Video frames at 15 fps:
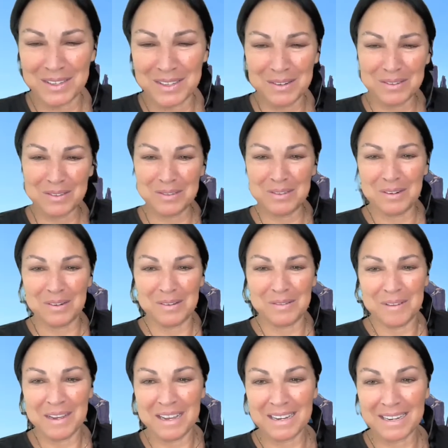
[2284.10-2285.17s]
cool.
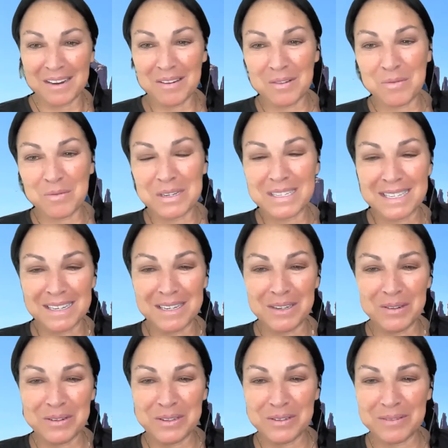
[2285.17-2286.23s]
Karen, what city
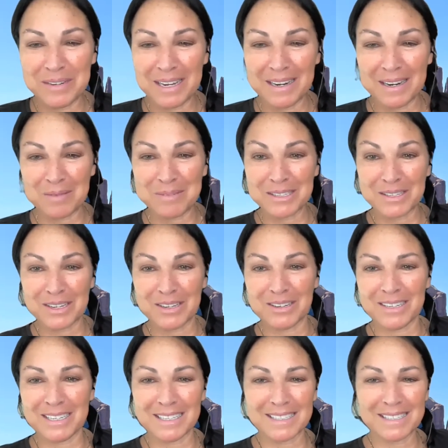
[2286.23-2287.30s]
are you in? I'm just
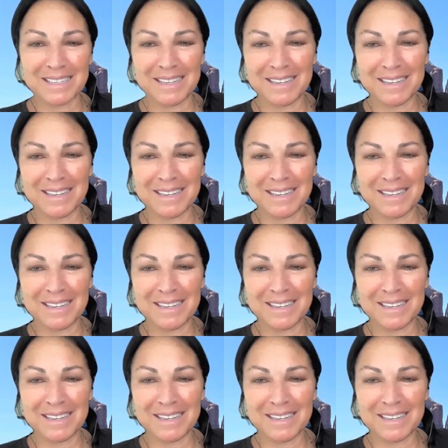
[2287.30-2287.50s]
curious.